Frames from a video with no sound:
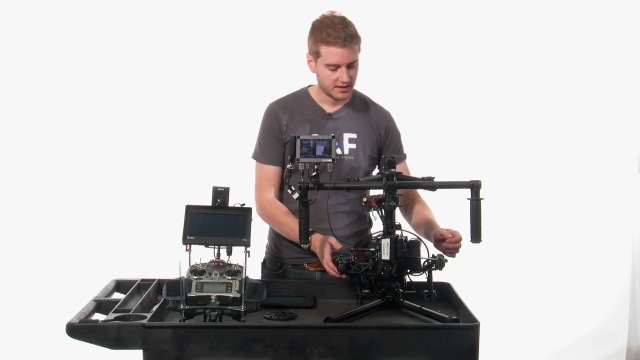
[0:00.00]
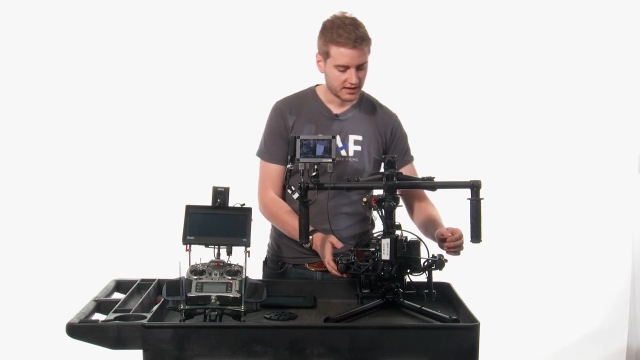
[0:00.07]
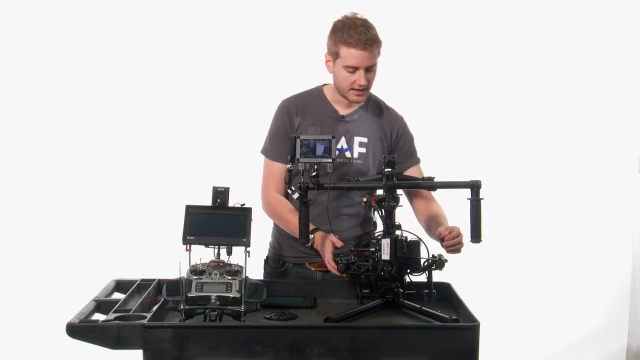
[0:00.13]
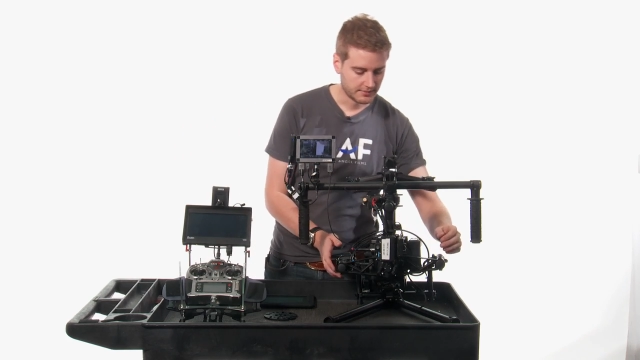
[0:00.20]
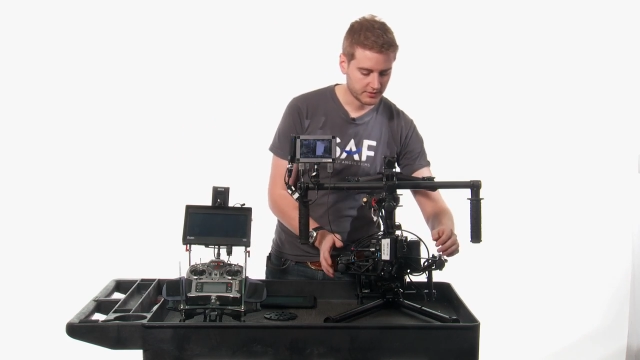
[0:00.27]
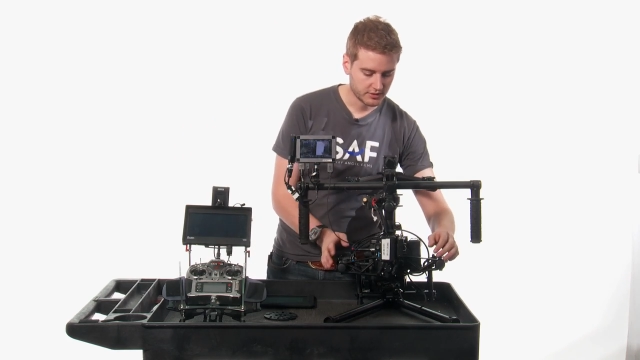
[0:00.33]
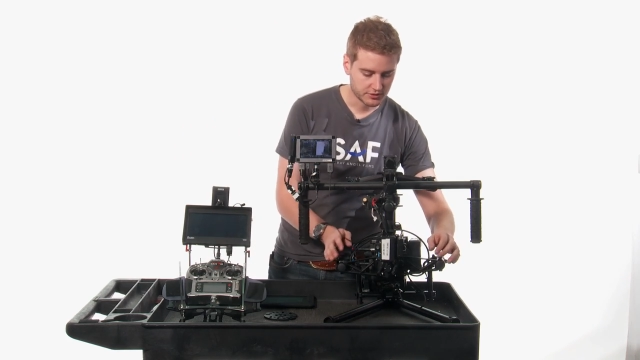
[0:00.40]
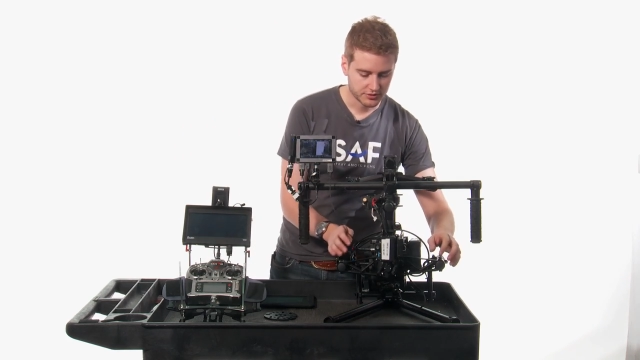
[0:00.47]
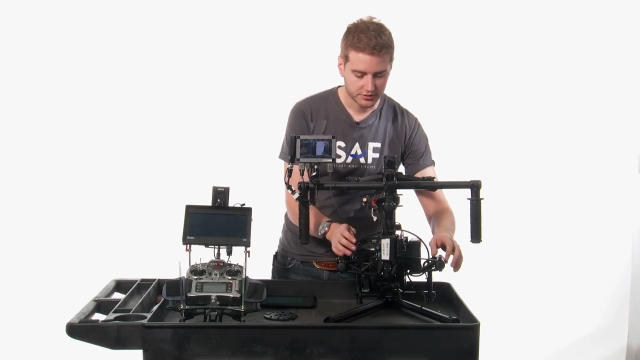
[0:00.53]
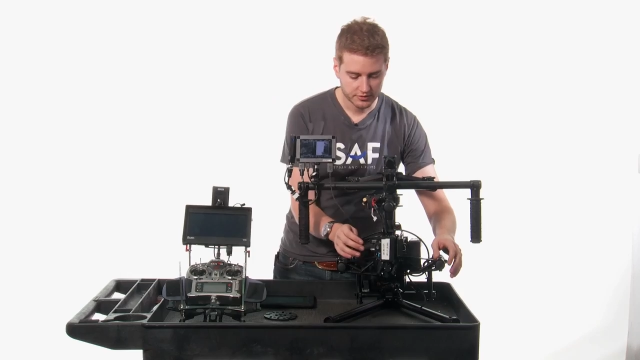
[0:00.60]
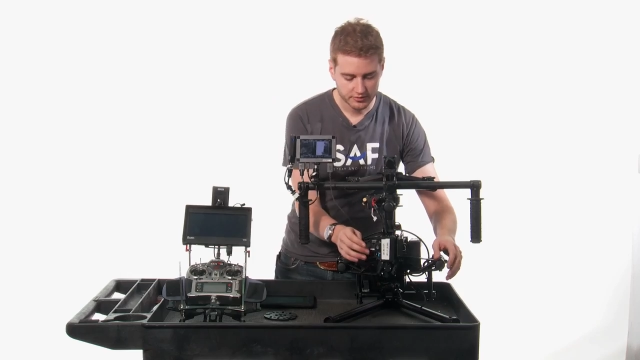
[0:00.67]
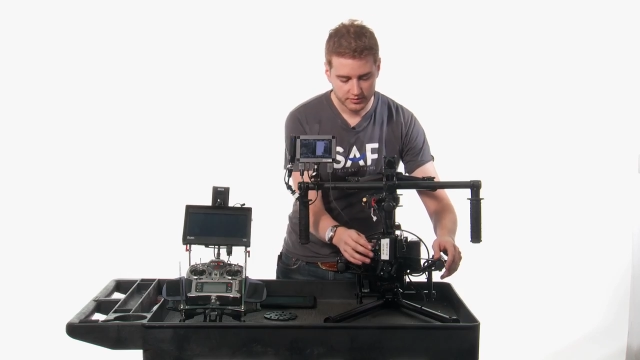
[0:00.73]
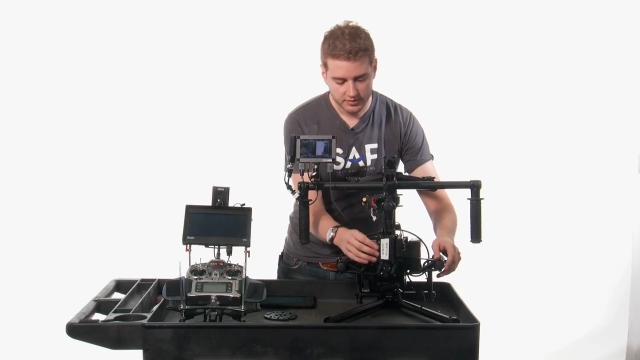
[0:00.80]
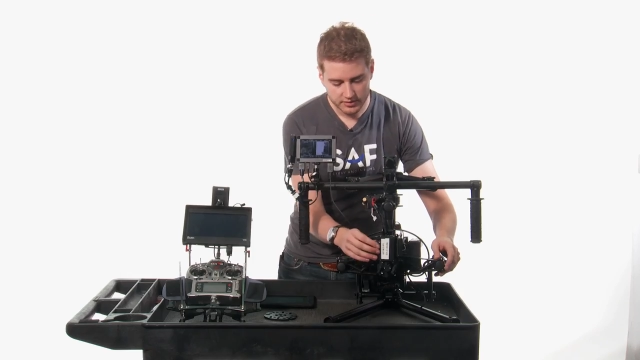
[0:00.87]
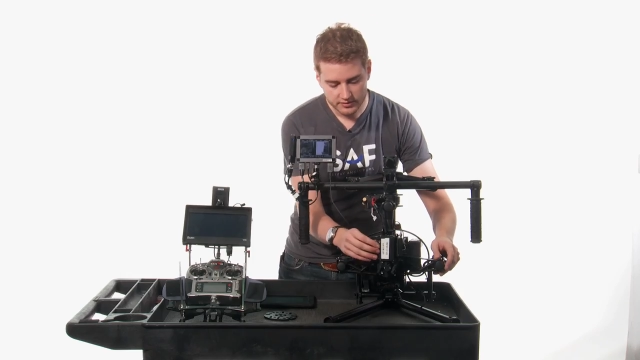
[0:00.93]
And I'm gonna
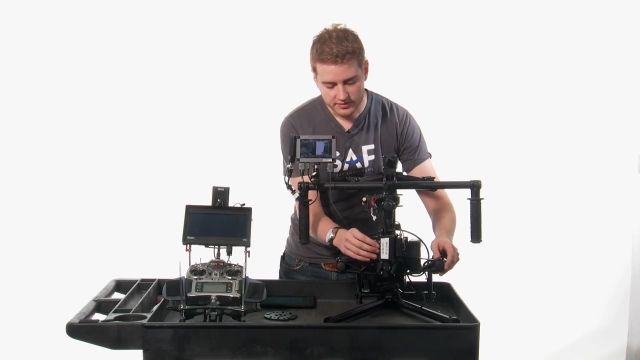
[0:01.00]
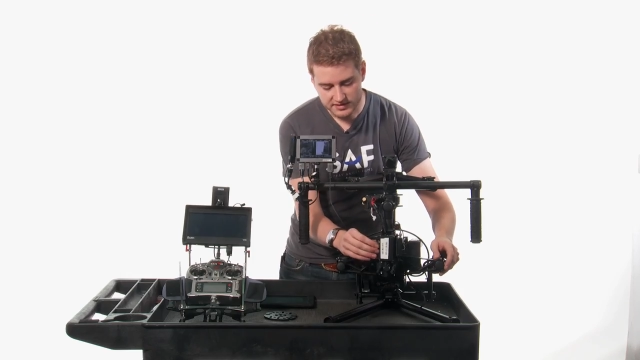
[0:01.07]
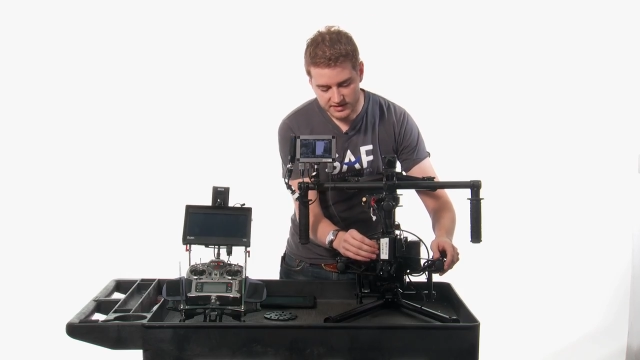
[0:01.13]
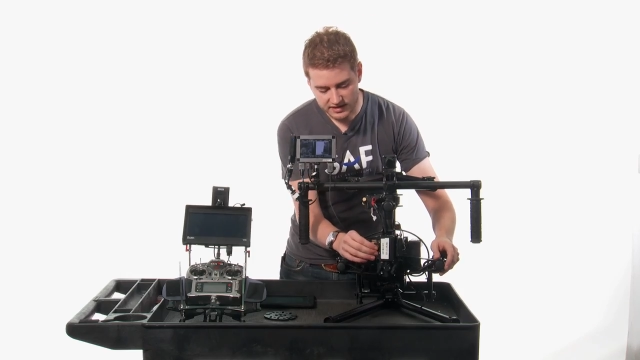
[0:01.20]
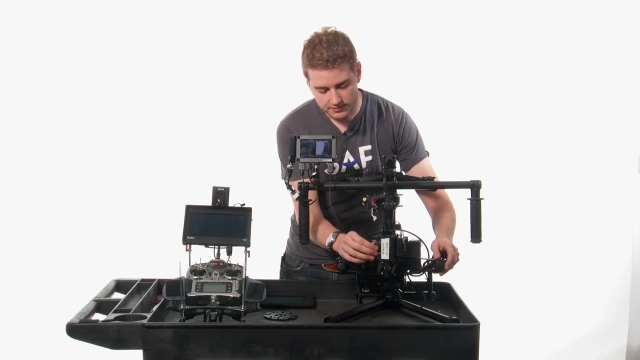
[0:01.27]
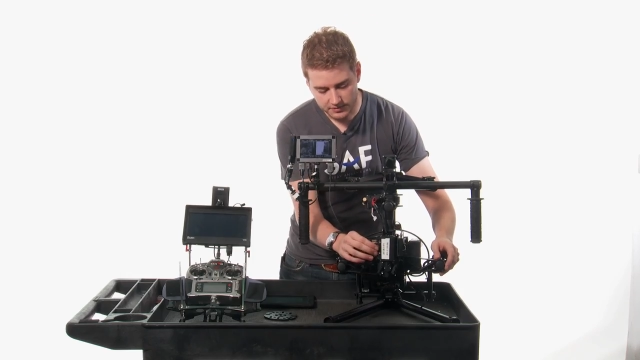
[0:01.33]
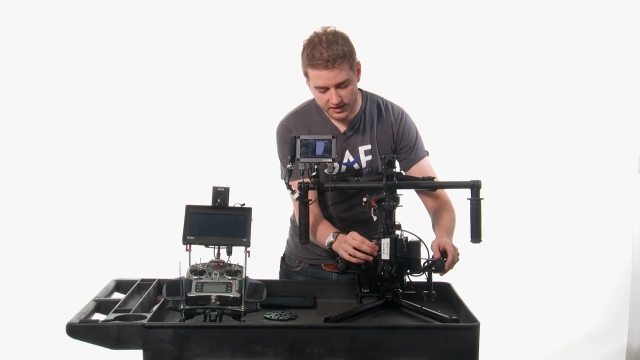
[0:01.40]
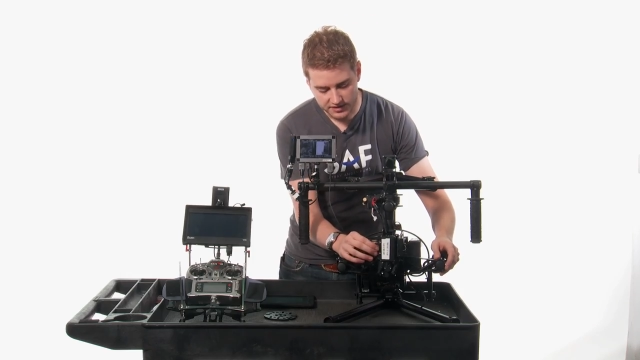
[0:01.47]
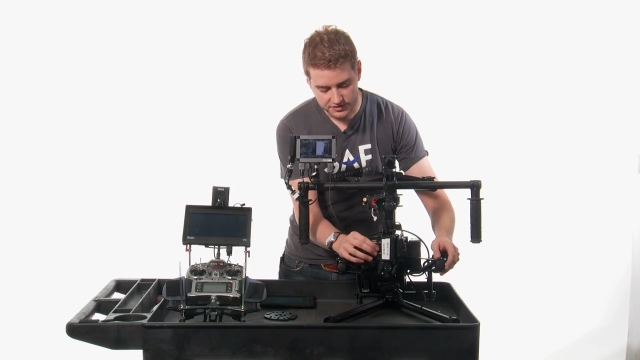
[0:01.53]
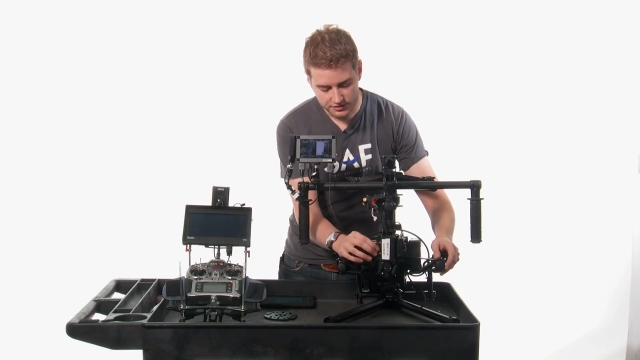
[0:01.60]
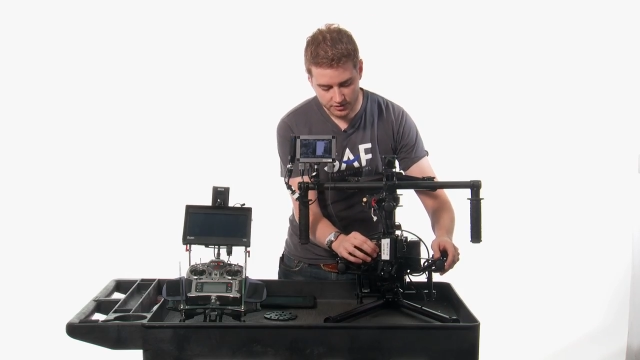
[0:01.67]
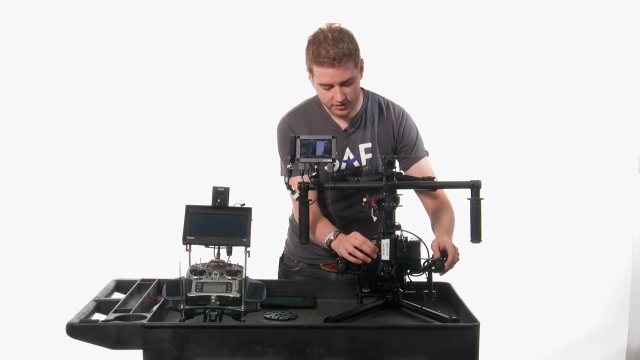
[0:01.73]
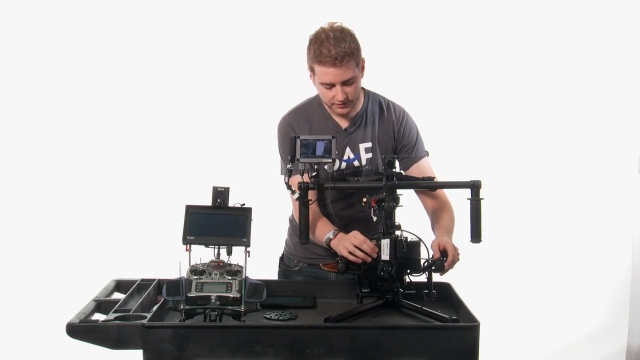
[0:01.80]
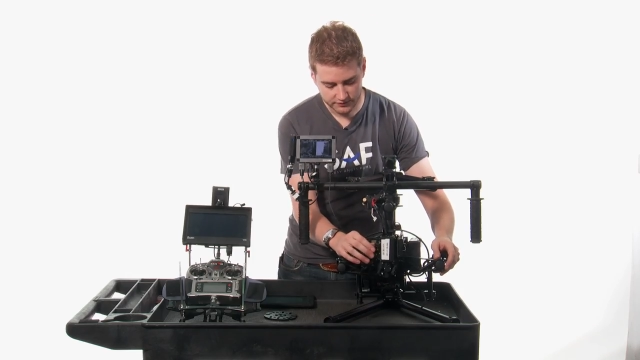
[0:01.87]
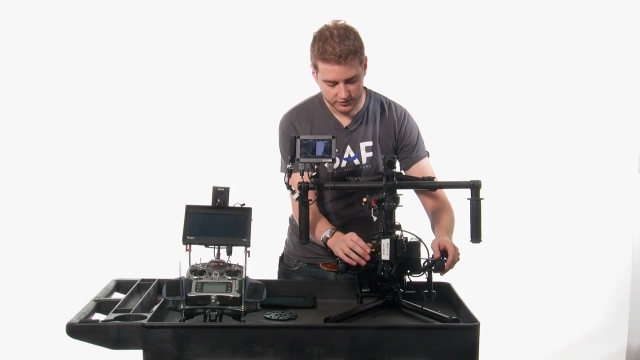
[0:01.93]
turn the stabilizer
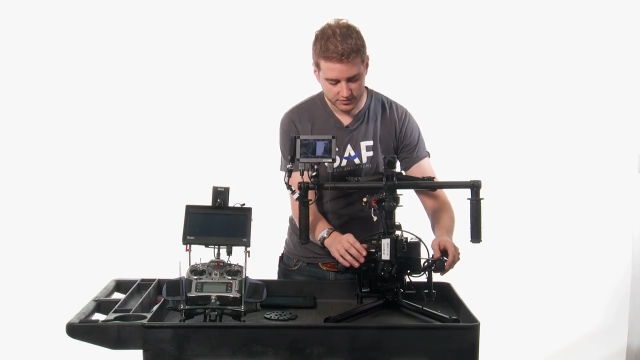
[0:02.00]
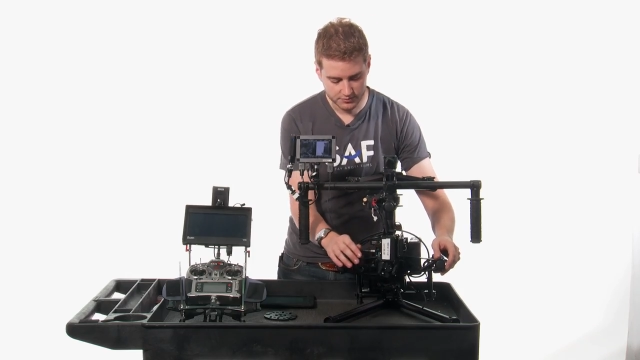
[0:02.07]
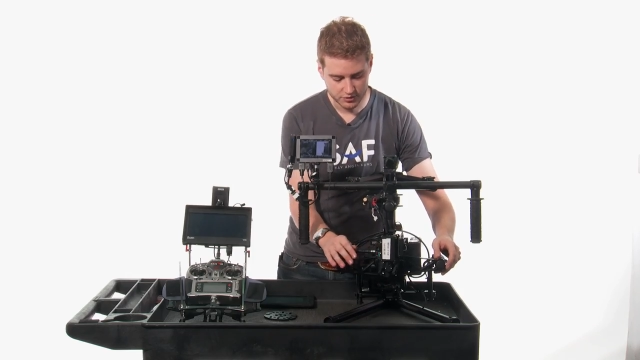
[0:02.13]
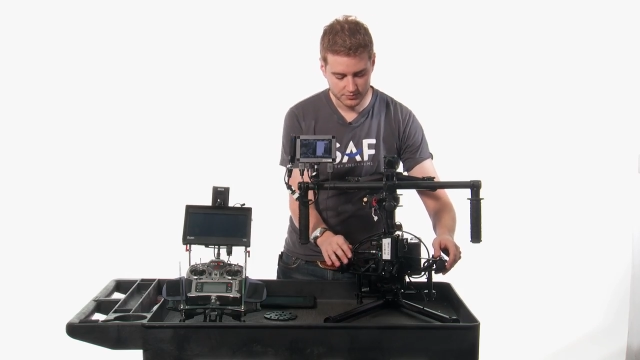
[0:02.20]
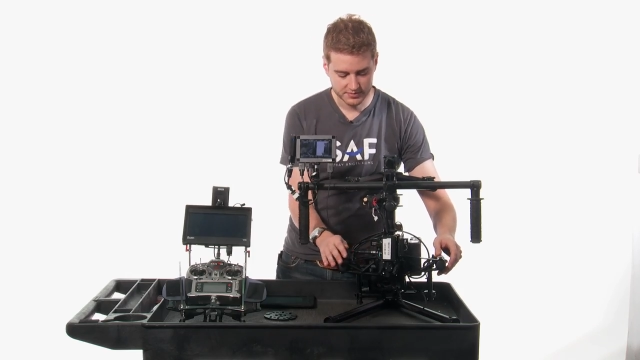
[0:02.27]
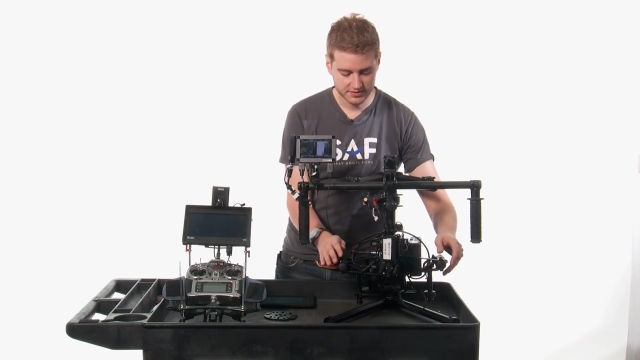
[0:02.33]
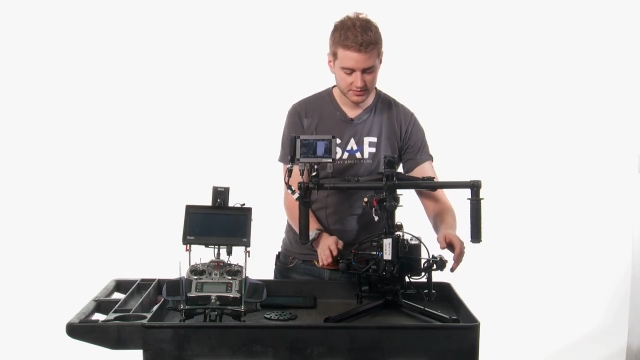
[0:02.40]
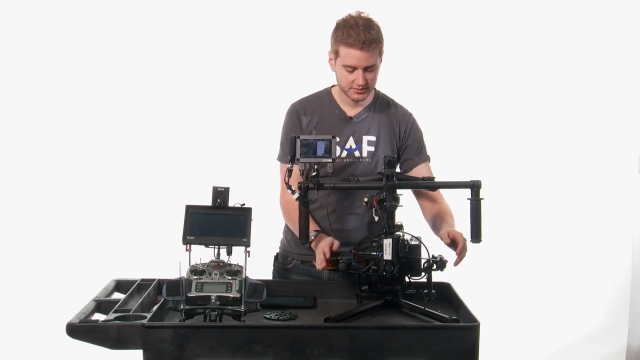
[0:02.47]
off for a moment